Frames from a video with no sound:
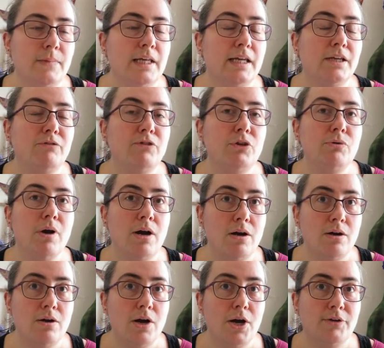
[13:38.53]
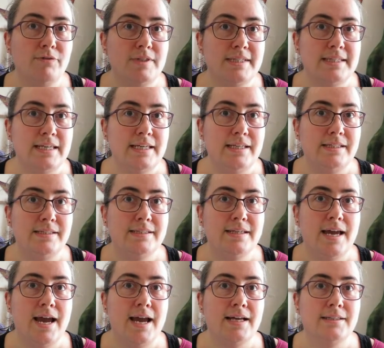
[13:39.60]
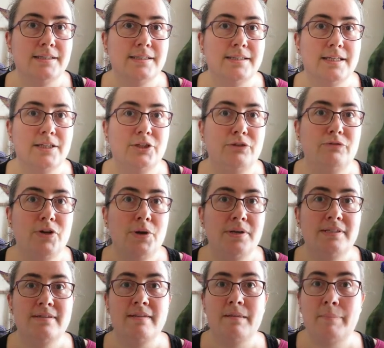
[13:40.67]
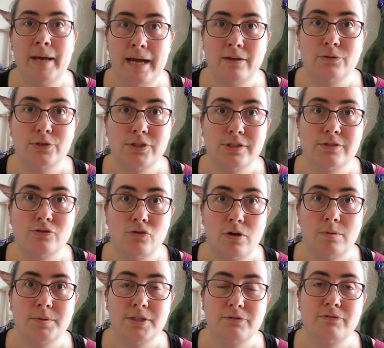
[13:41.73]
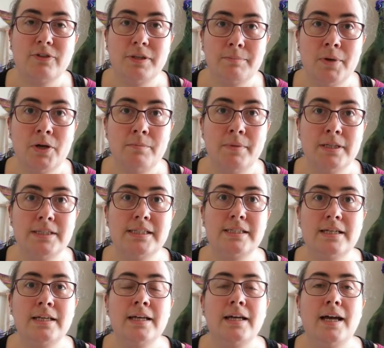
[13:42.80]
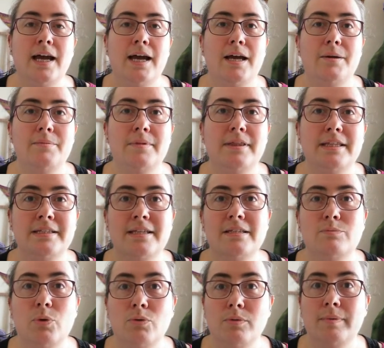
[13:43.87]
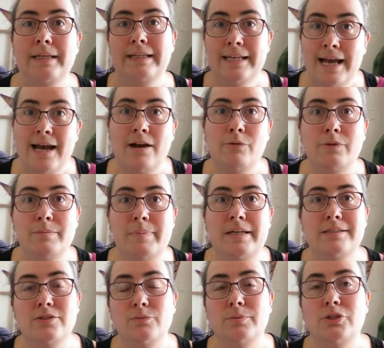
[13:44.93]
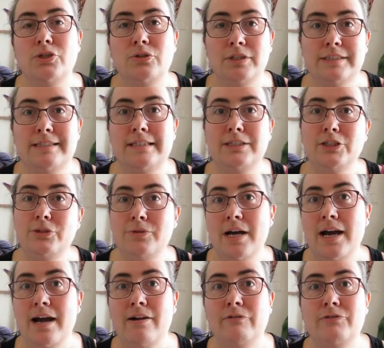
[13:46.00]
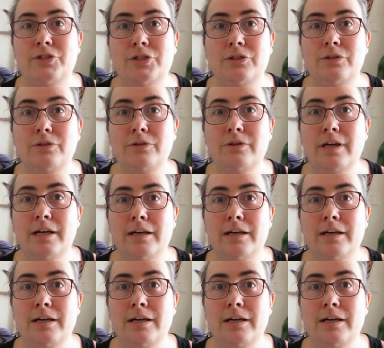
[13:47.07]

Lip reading: If you are overseas and you've noticed that the pound has dropped for the moment, this is probably now the best opportunity you have to